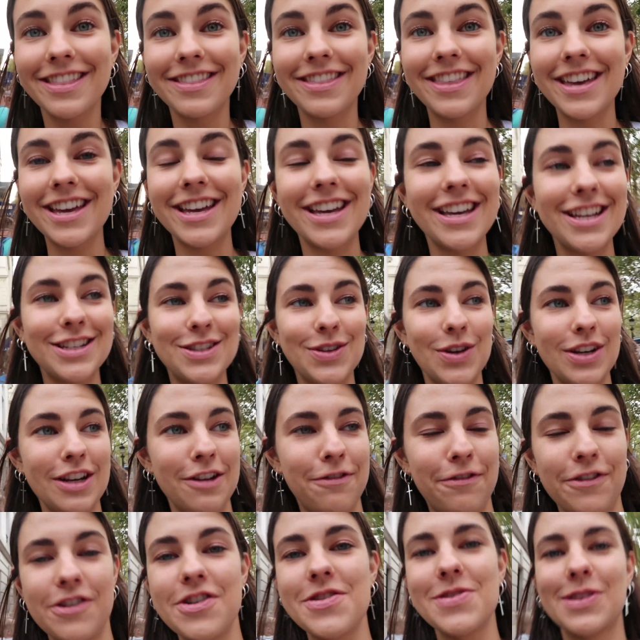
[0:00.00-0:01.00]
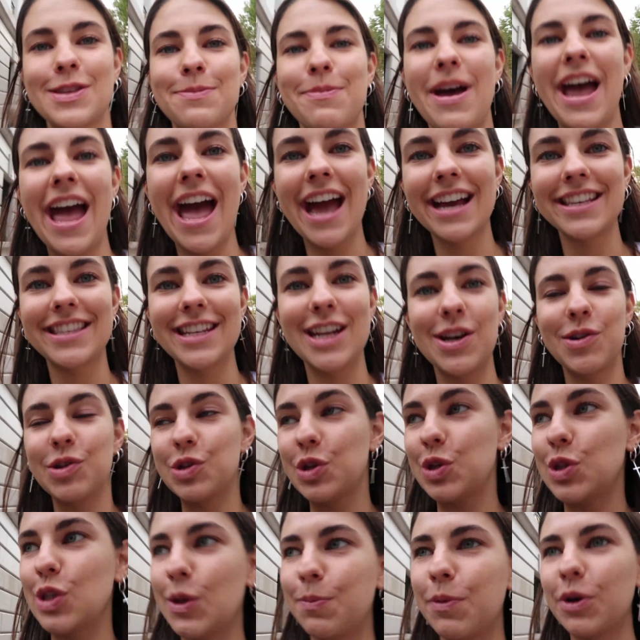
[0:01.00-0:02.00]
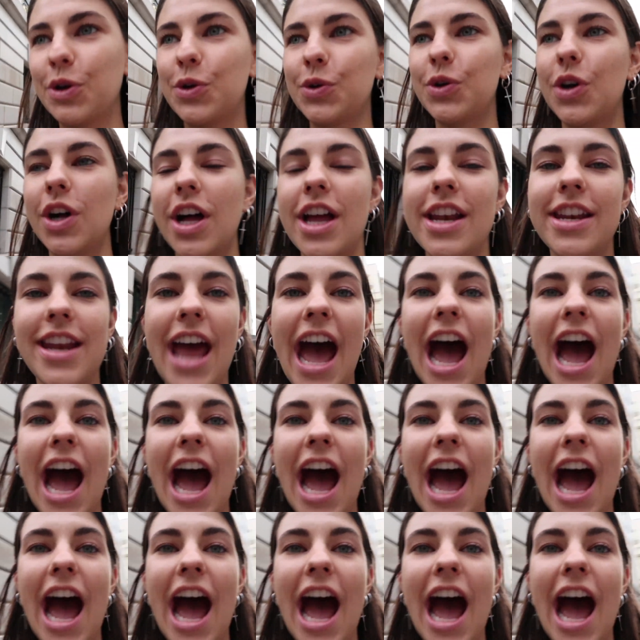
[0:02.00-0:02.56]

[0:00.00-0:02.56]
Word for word: the Tour de France by accident, which is super cool. And